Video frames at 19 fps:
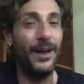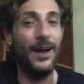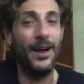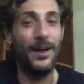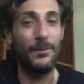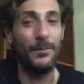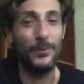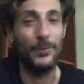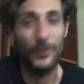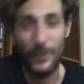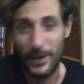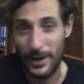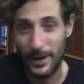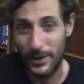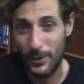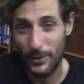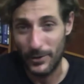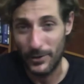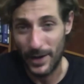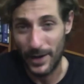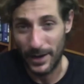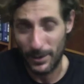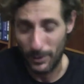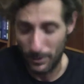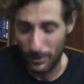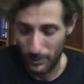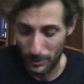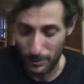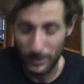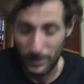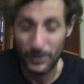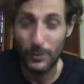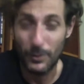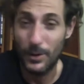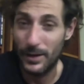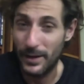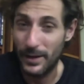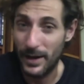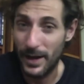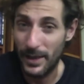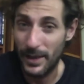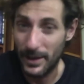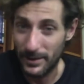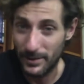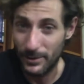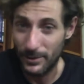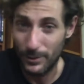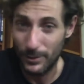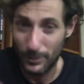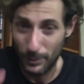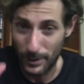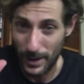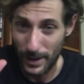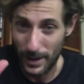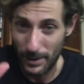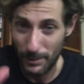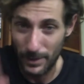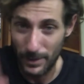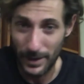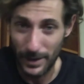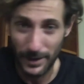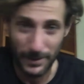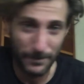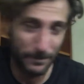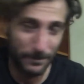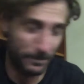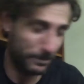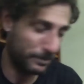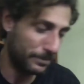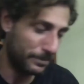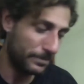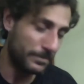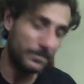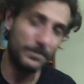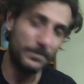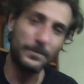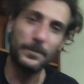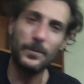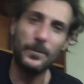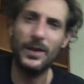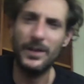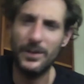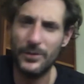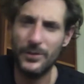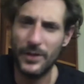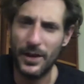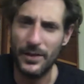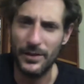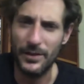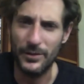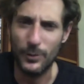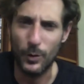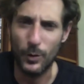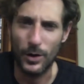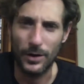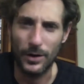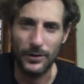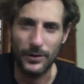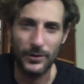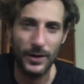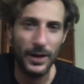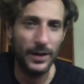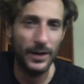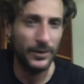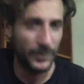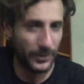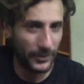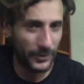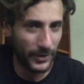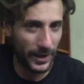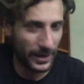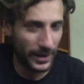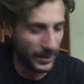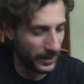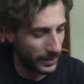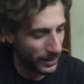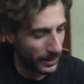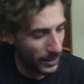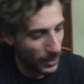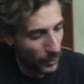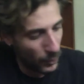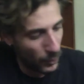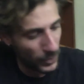so that I know exactly what I'm doing. But the way that I like to do it is without a pick. Here's how this works. Just like when